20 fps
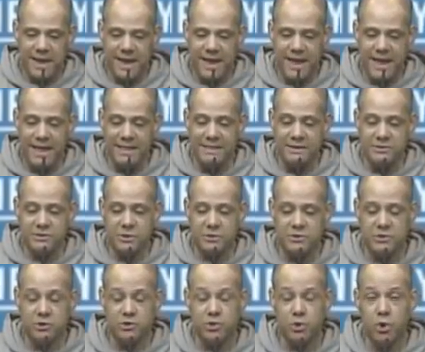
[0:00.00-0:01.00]
And there's
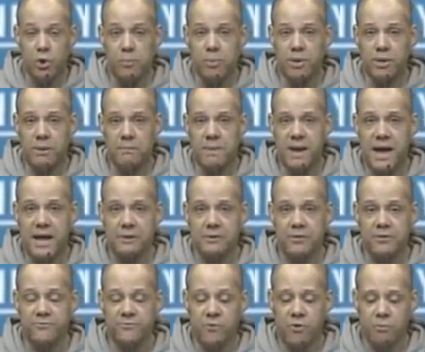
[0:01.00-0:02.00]
also Troy Polamalu,
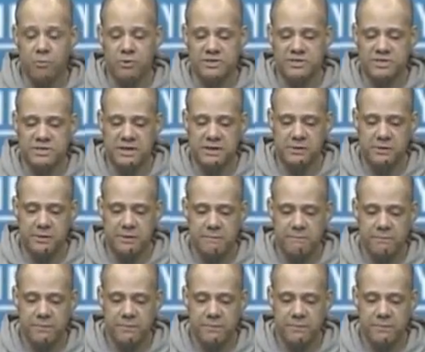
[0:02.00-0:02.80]
the former Steeler.